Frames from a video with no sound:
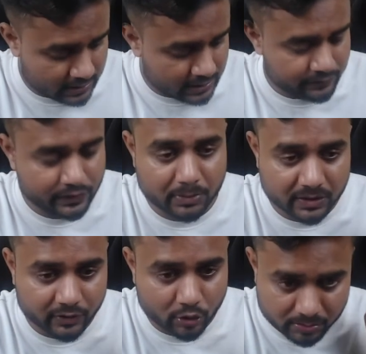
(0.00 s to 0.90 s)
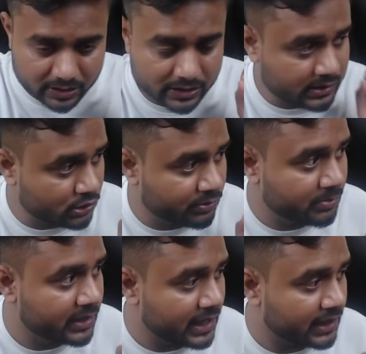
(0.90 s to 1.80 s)
If you are believing on me, you will be
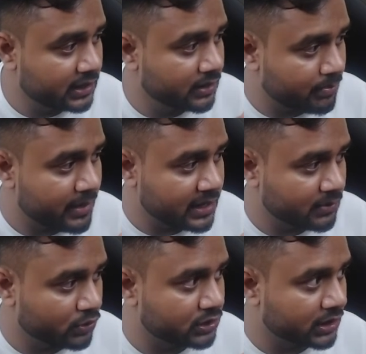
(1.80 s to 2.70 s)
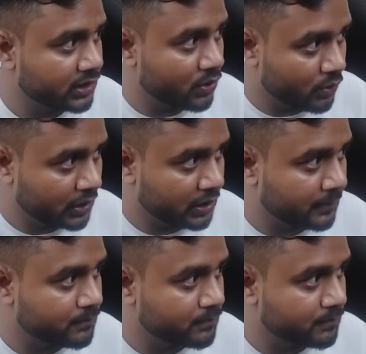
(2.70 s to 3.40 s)
getting many more thing over here.